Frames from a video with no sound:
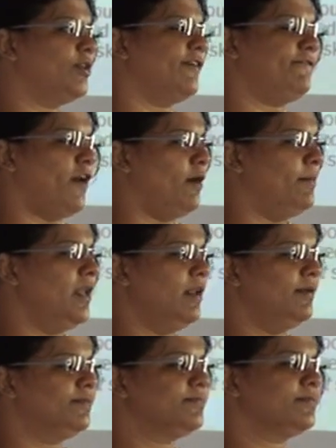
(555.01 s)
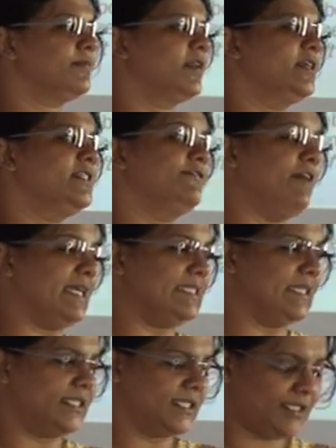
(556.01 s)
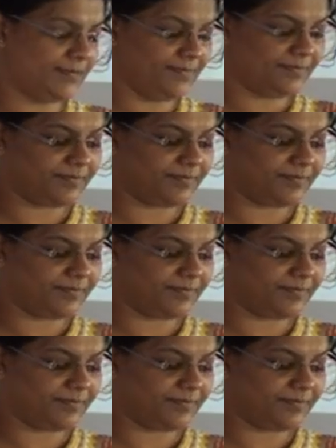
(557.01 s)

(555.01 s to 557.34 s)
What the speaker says: the formal devices.